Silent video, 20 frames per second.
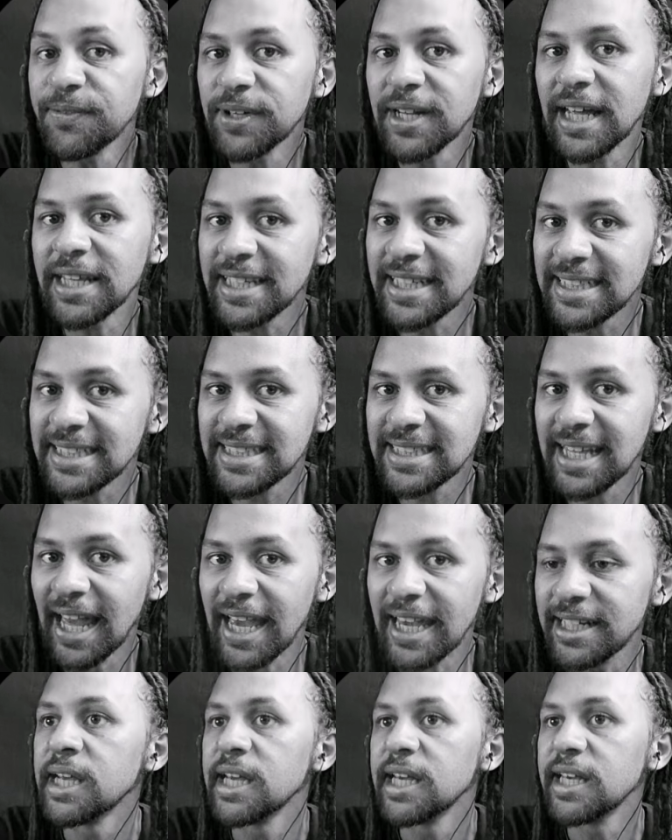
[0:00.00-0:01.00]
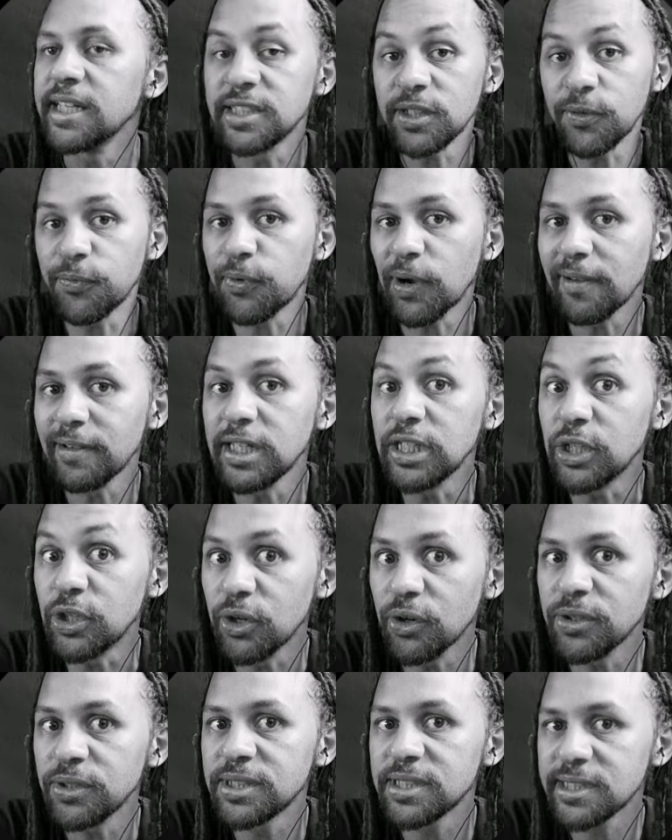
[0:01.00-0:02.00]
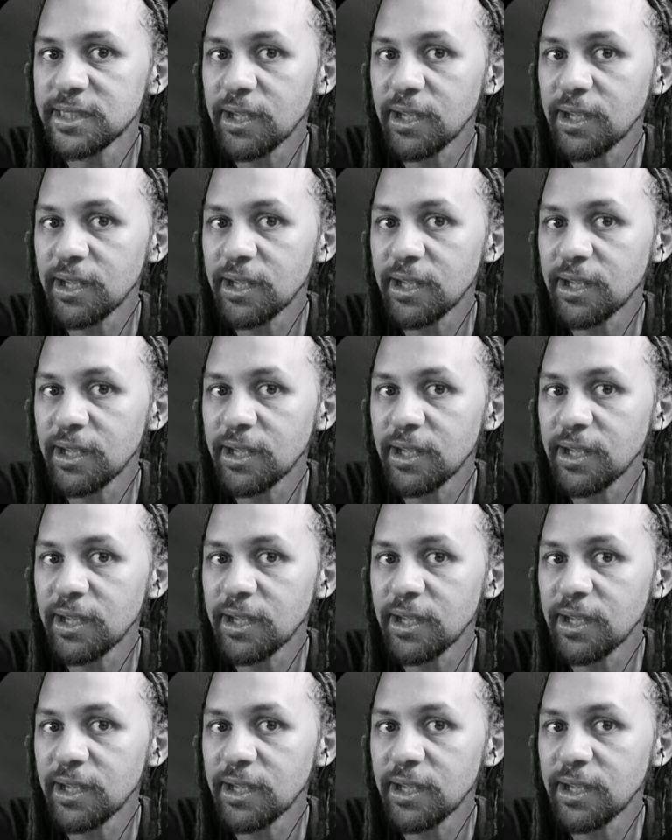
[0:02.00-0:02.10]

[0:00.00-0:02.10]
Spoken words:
even at this stage, is a very good